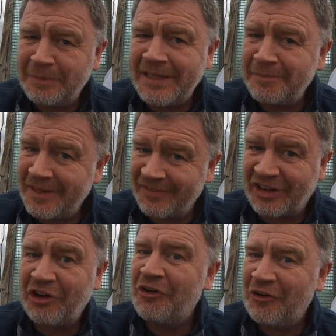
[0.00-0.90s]
been a bit of a
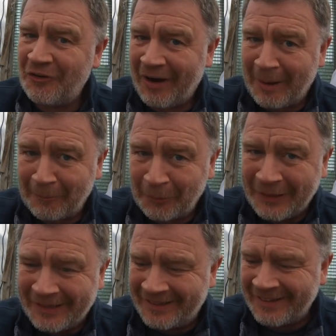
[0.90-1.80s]
crap
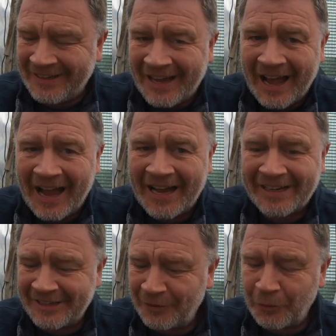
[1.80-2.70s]
week,
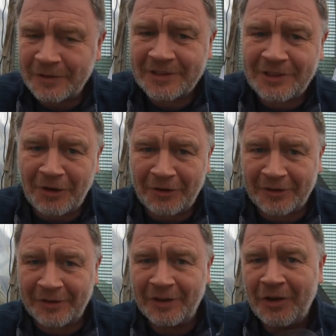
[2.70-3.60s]
and it all
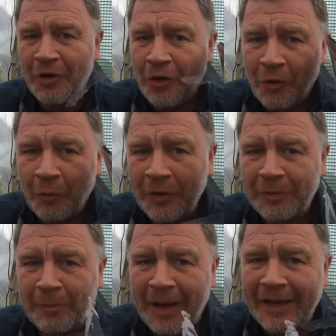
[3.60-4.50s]
started with
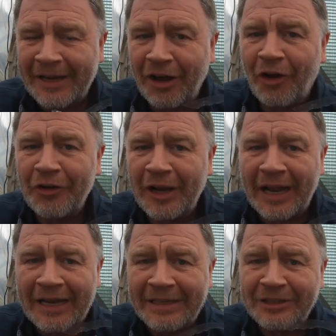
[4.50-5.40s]
buying
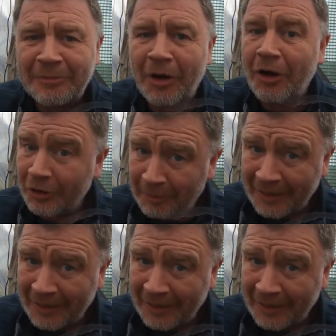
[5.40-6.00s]
online tomato